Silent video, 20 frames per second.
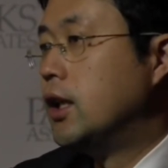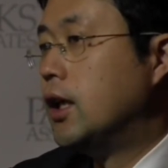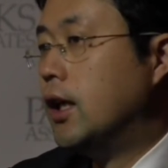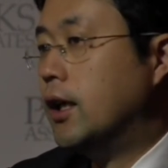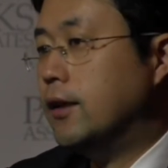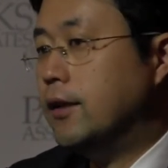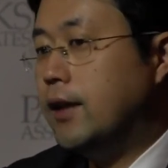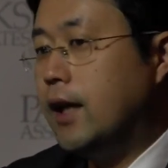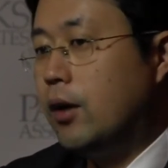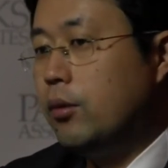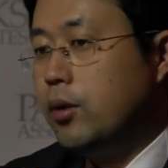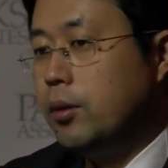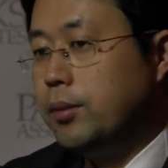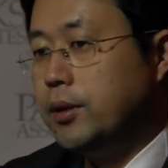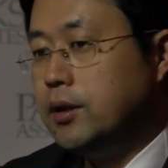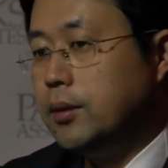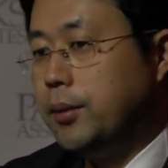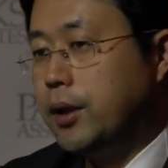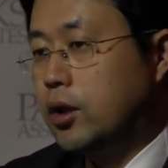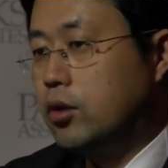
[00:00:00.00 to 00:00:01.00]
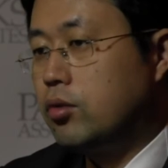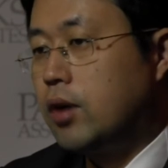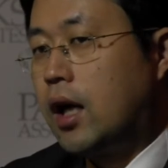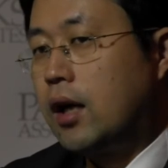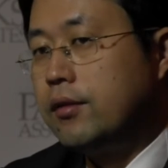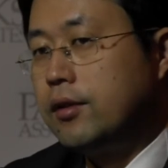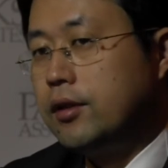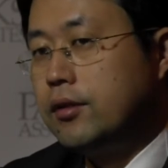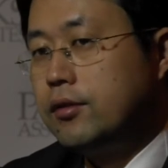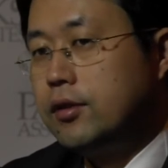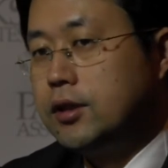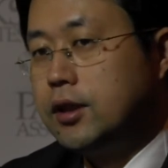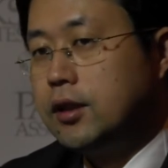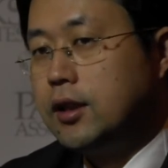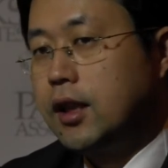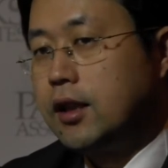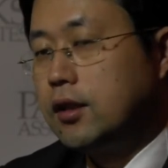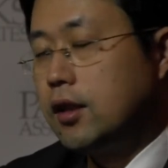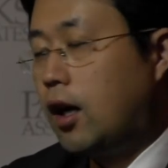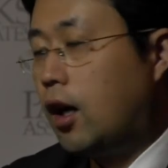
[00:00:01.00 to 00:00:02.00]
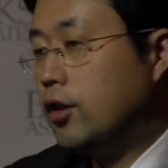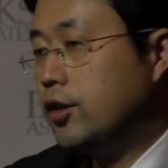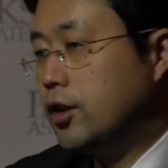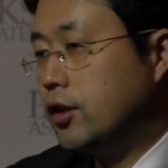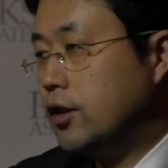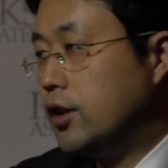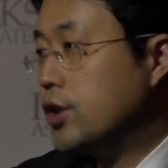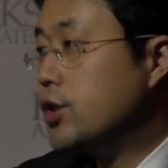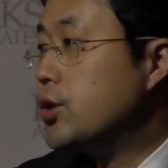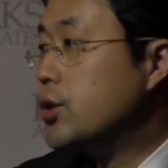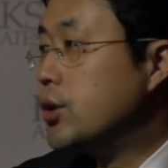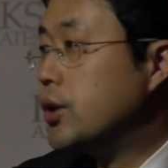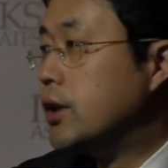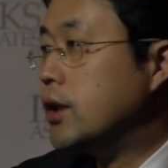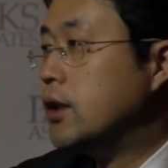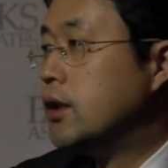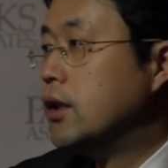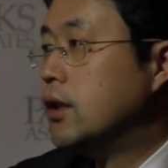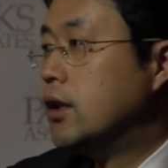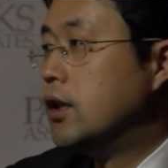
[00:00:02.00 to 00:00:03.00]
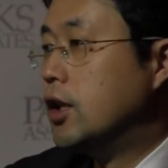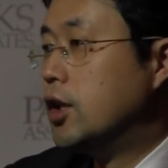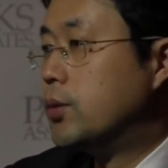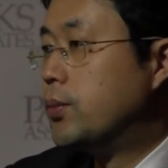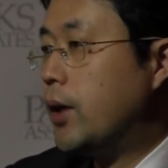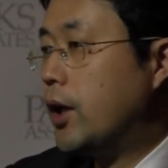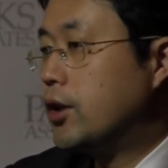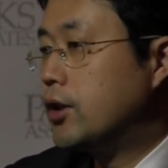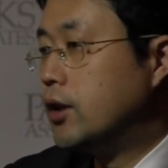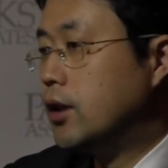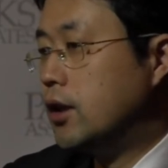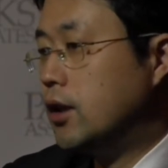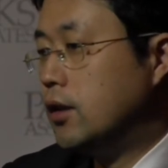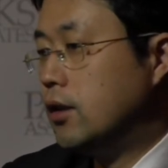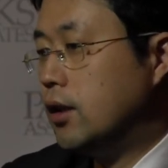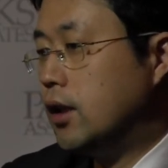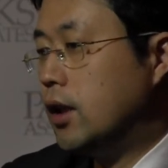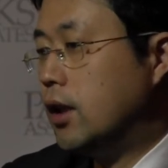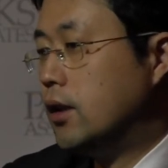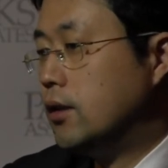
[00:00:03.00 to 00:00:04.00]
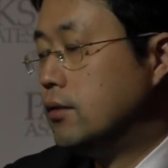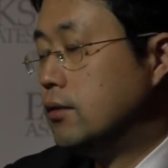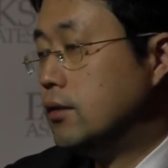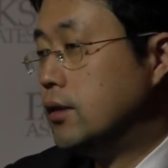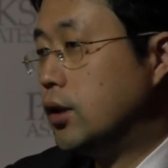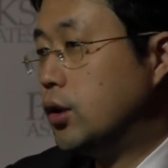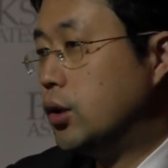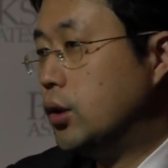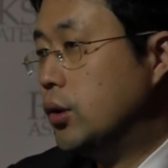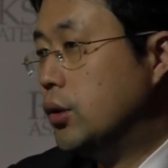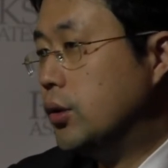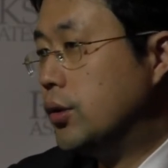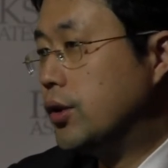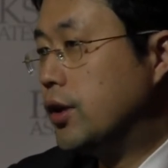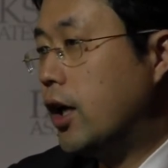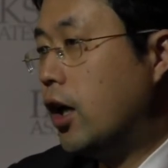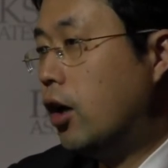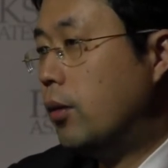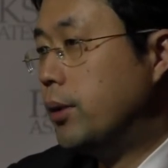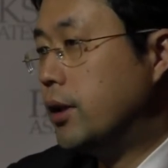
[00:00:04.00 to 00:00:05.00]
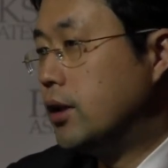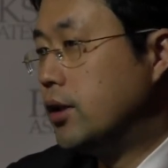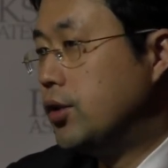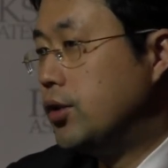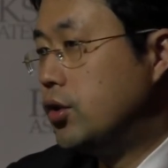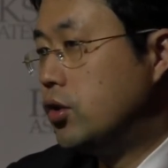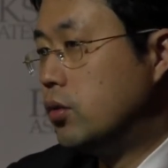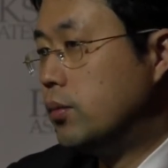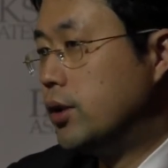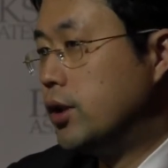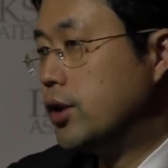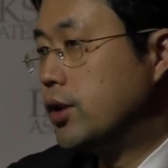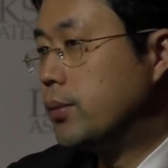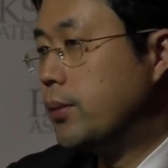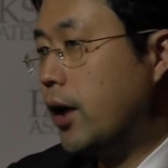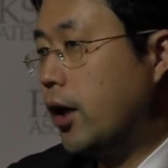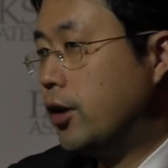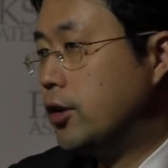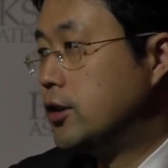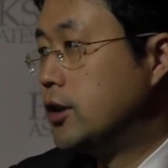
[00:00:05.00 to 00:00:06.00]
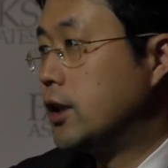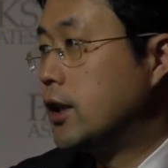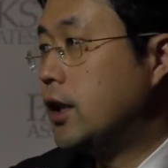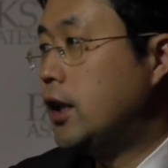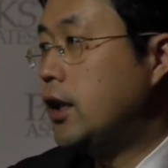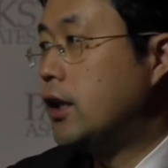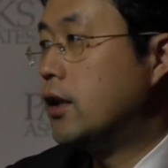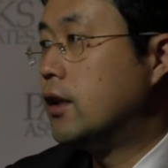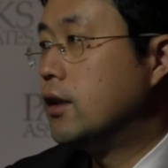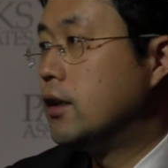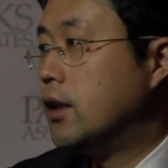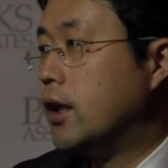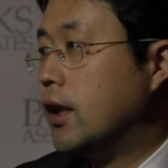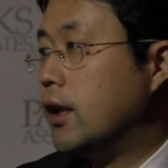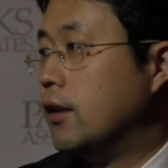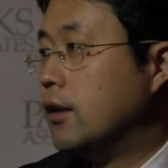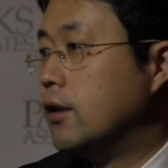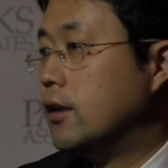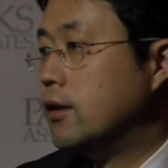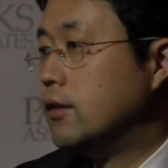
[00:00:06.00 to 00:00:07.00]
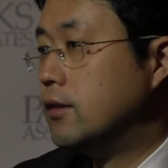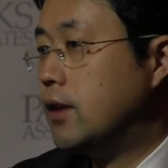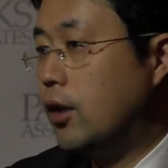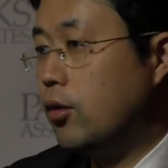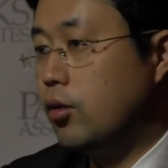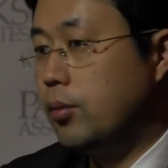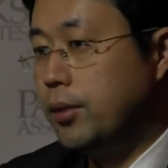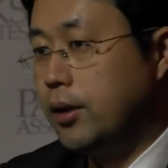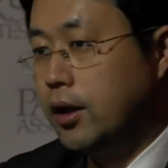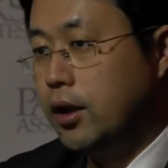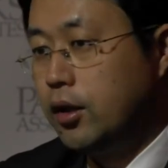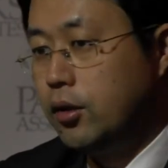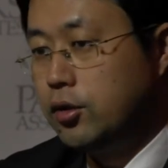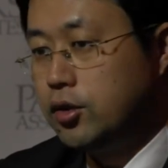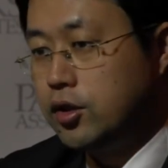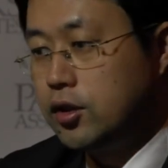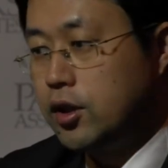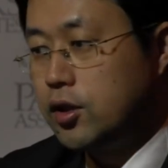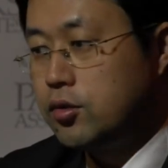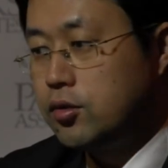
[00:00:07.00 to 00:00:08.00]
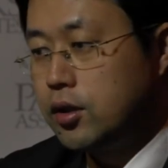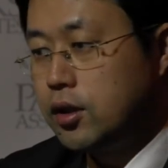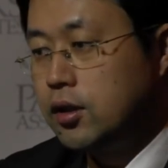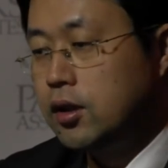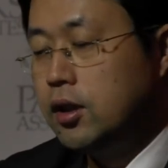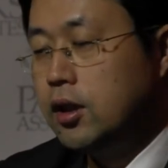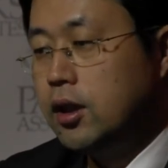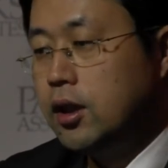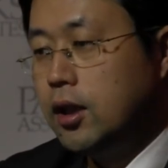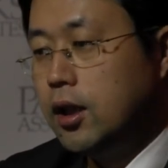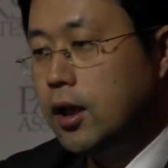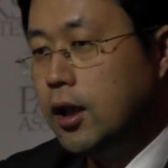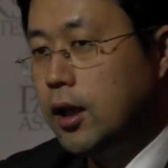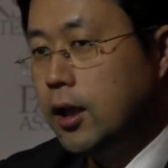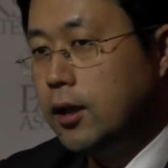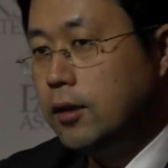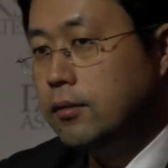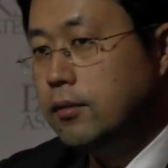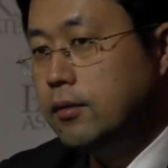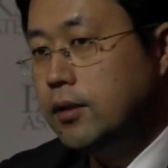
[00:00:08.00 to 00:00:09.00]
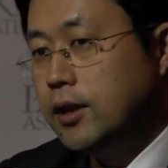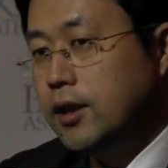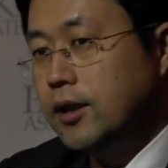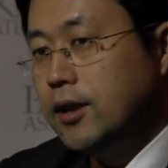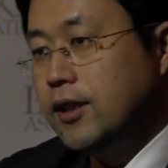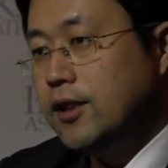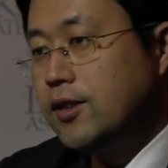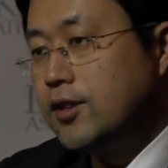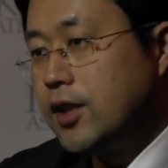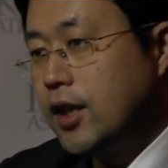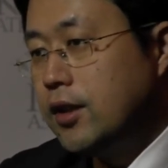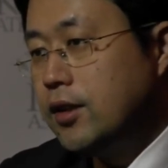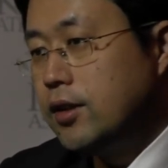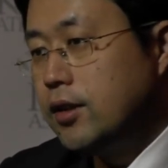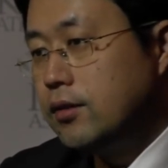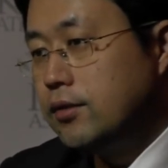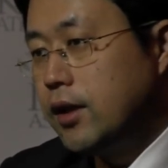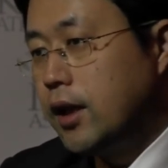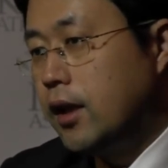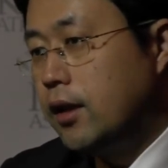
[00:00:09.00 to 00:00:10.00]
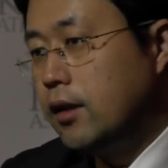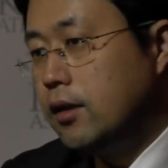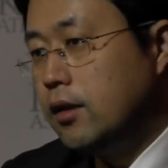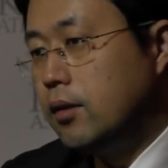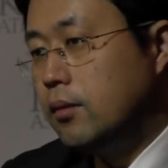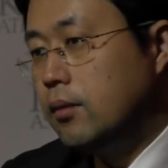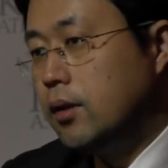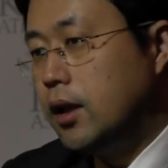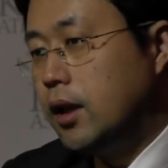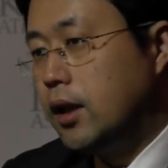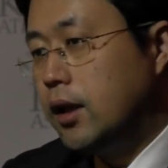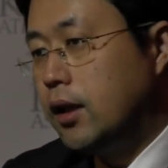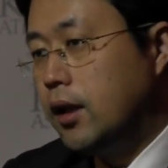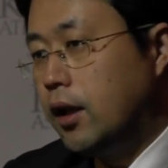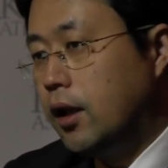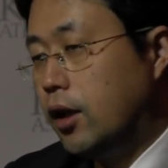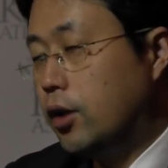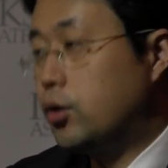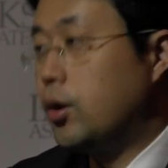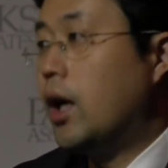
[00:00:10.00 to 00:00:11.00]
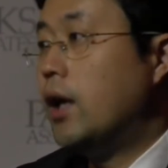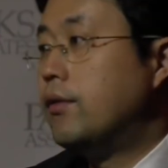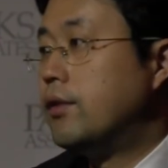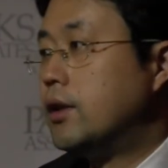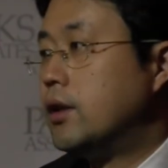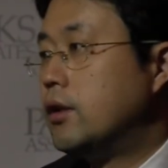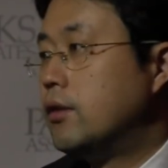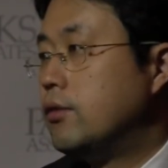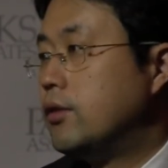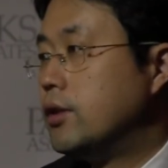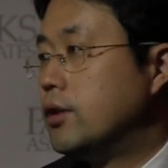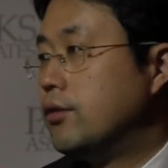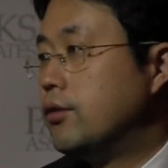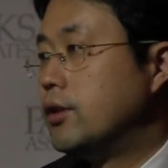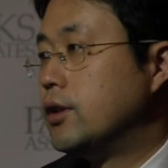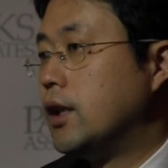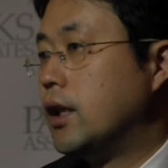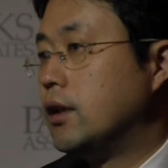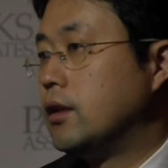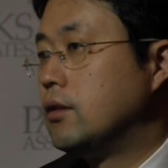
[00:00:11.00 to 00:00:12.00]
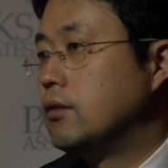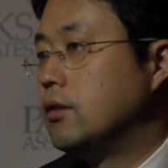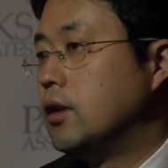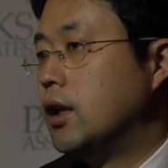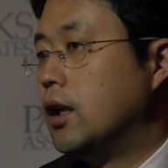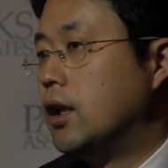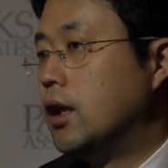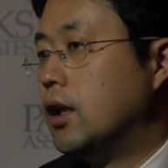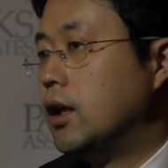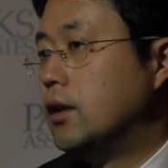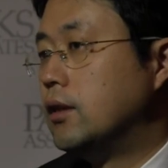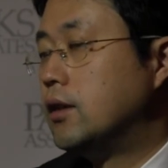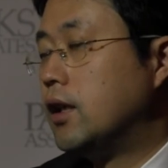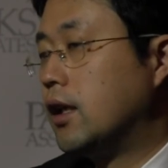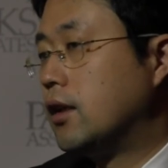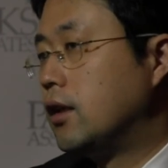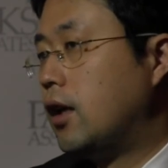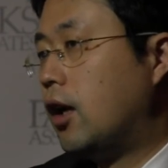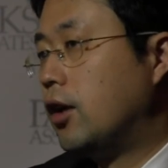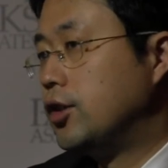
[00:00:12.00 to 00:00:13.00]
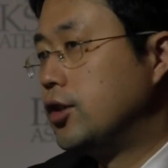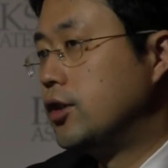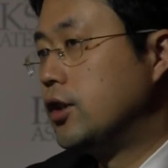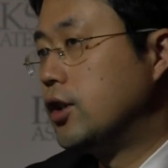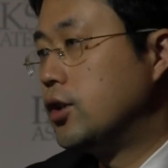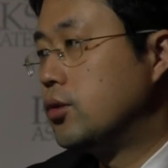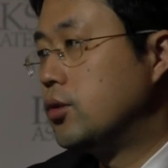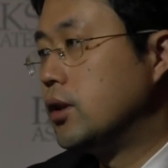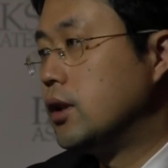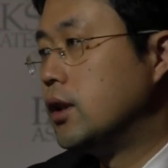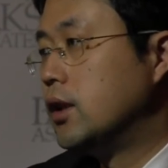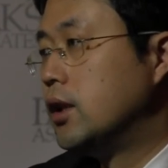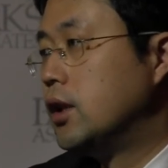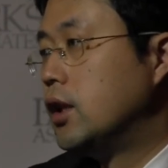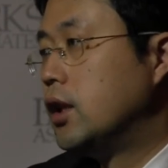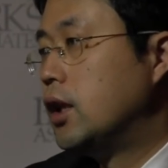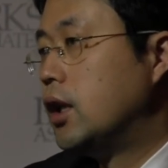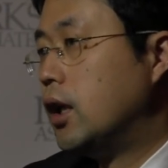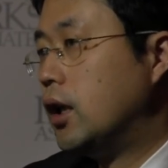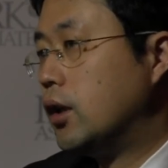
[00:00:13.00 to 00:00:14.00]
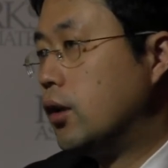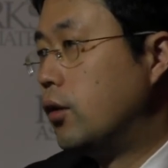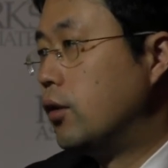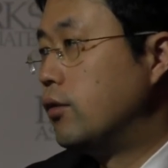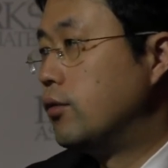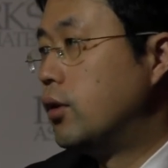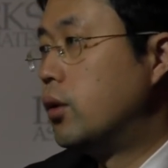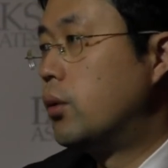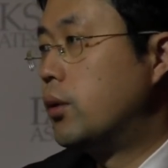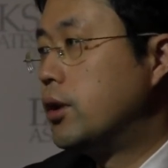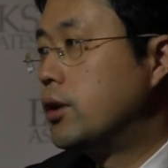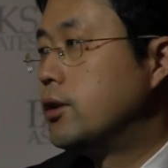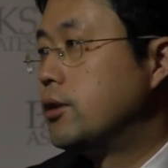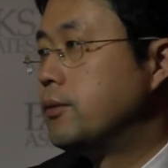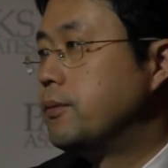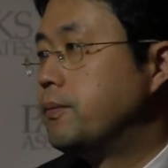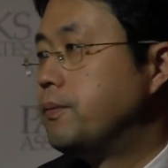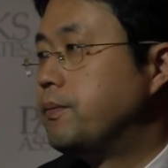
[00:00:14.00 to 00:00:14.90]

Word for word: And that will be the big driver for the technology industry, especially uh, the tools helping consumers manage their care. And uh, that will be a huge industry uh, incentive uh, and, and, a driver for, the, for that technology industry going forward.